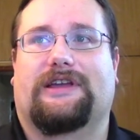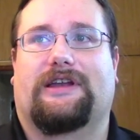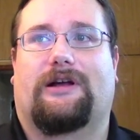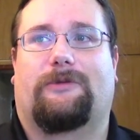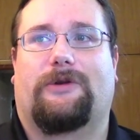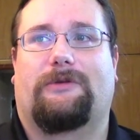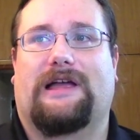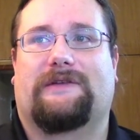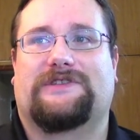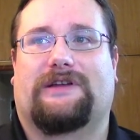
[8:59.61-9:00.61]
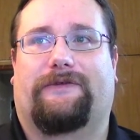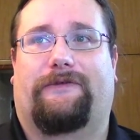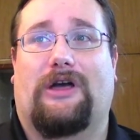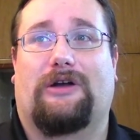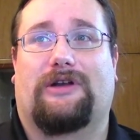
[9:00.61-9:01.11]
and I'll probably have stuff
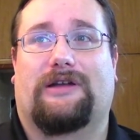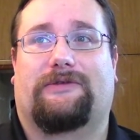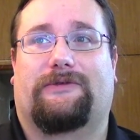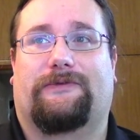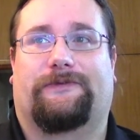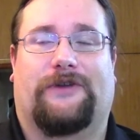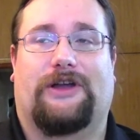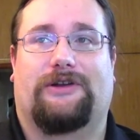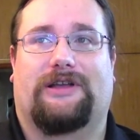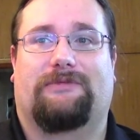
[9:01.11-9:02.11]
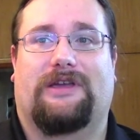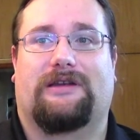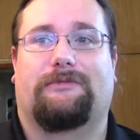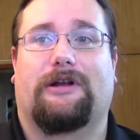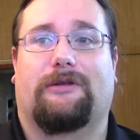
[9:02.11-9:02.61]
thrown at me in
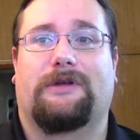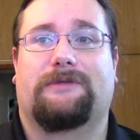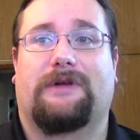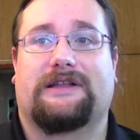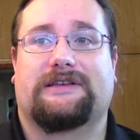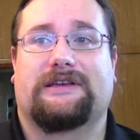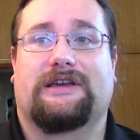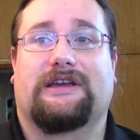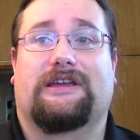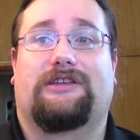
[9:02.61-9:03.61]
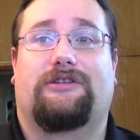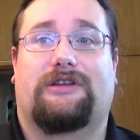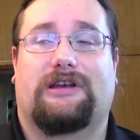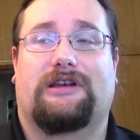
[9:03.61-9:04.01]
a little bit, but you can